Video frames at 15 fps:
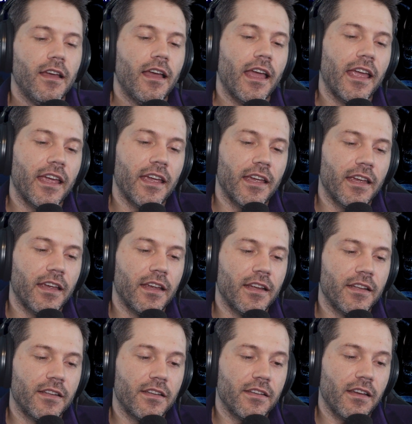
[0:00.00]

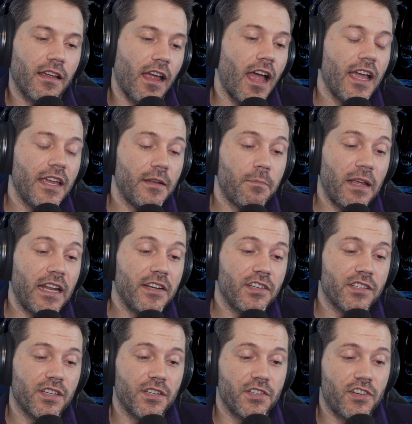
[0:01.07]
And I had been
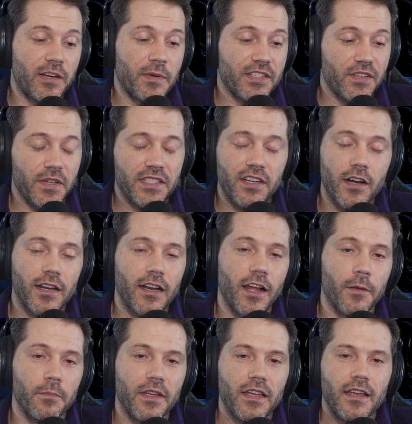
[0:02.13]
interested in streaming, so I started
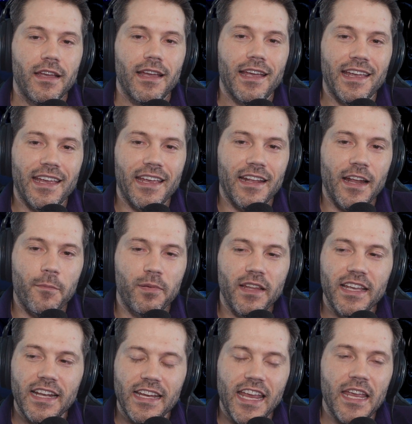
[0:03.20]
up. And I
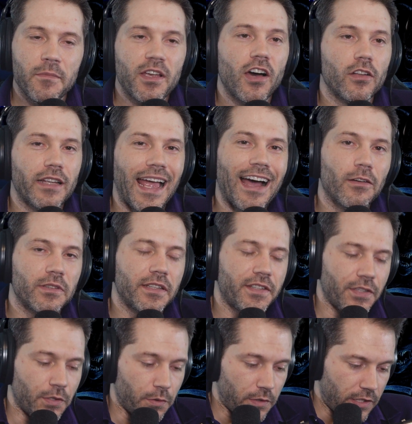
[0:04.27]
played a game called
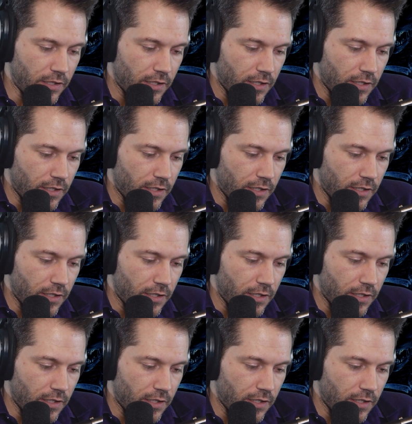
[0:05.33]
Altitude.